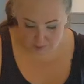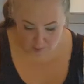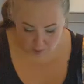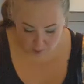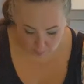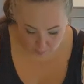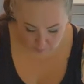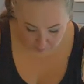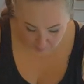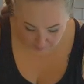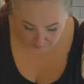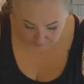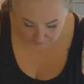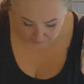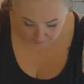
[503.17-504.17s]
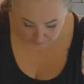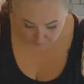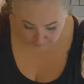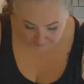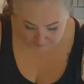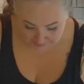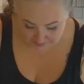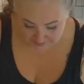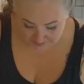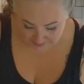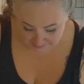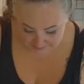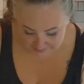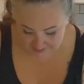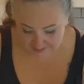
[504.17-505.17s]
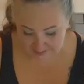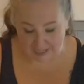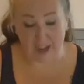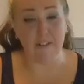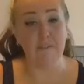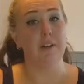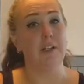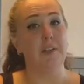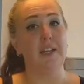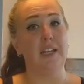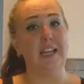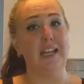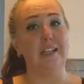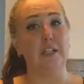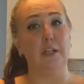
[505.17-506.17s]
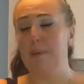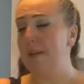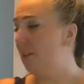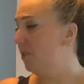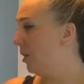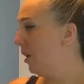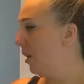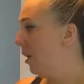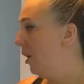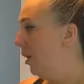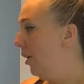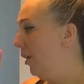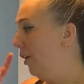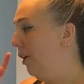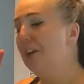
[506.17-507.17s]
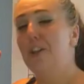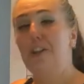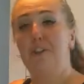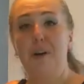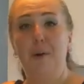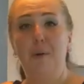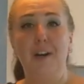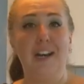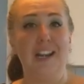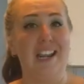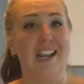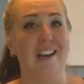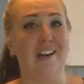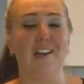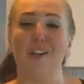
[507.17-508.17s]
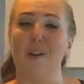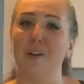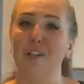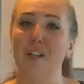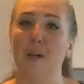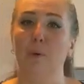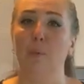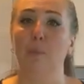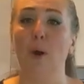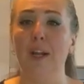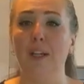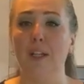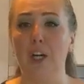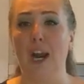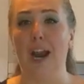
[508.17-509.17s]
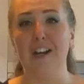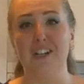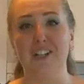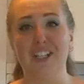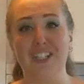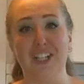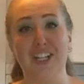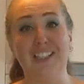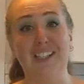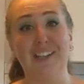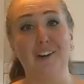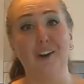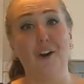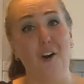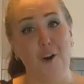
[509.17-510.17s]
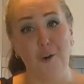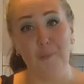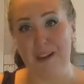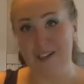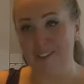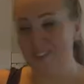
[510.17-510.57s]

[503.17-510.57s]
So you're going to then take everything in your pitcher, you're going to throw it in your double boiler, and you're just going to let it all